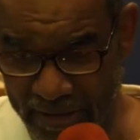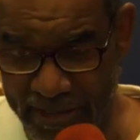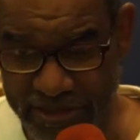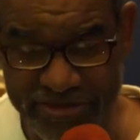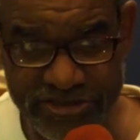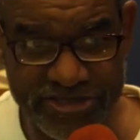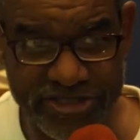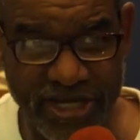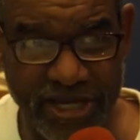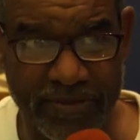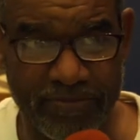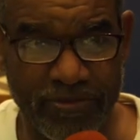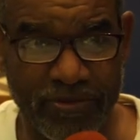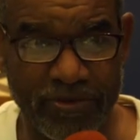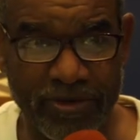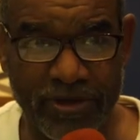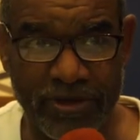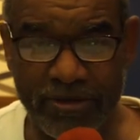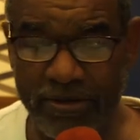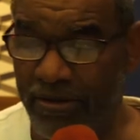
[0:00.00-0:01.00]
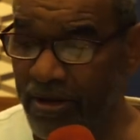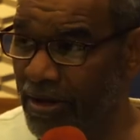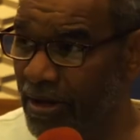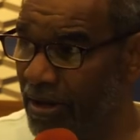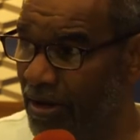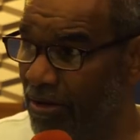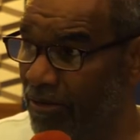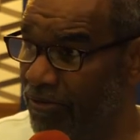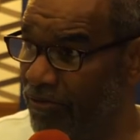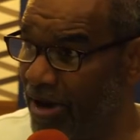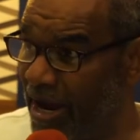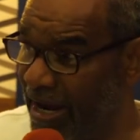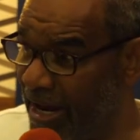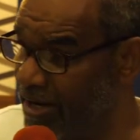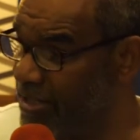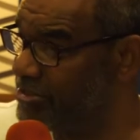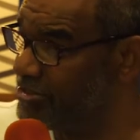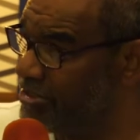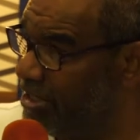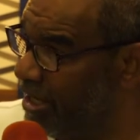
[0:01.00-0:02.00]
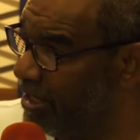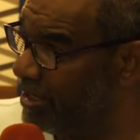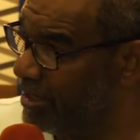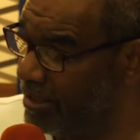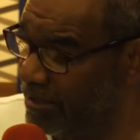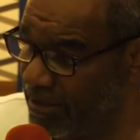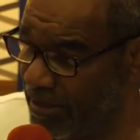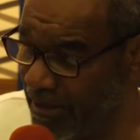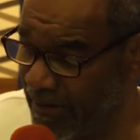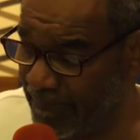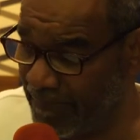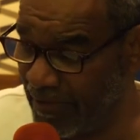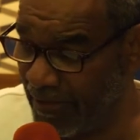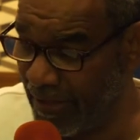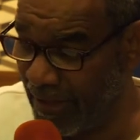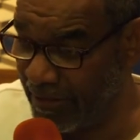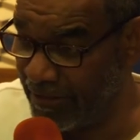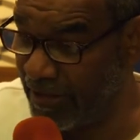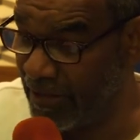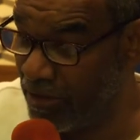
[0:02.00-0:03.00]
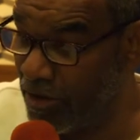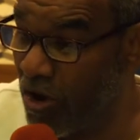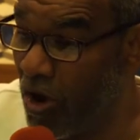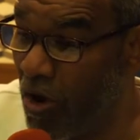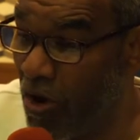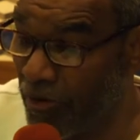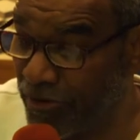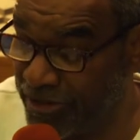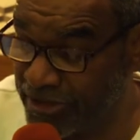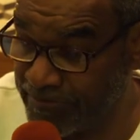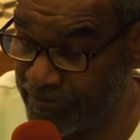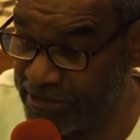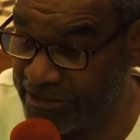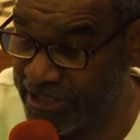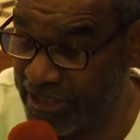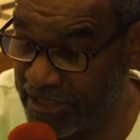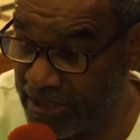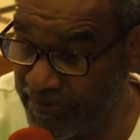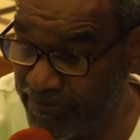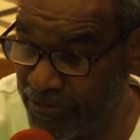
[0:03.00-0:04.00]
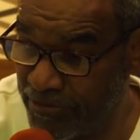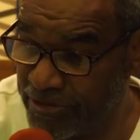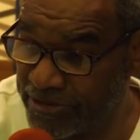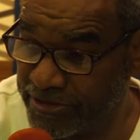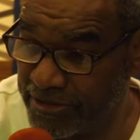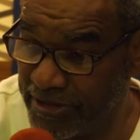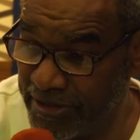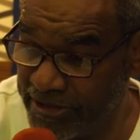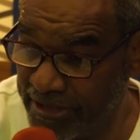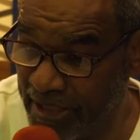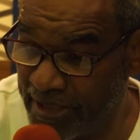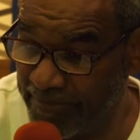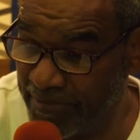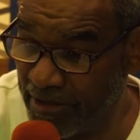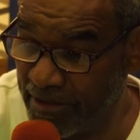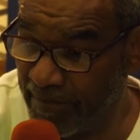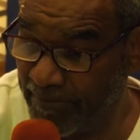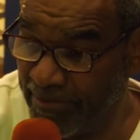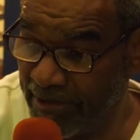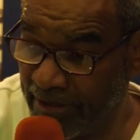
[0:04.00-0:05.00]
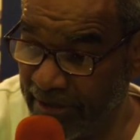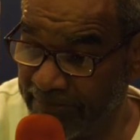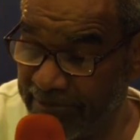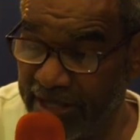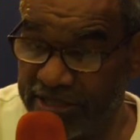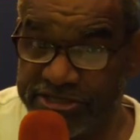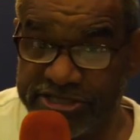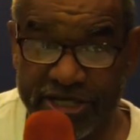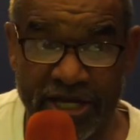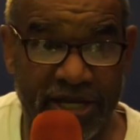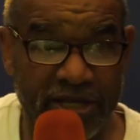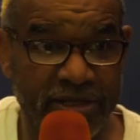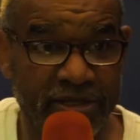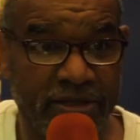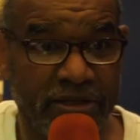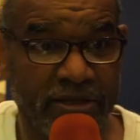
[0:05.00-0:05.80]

get your checkbook and write out a check and, um, and then call this particular person and tell them to come pick up that check.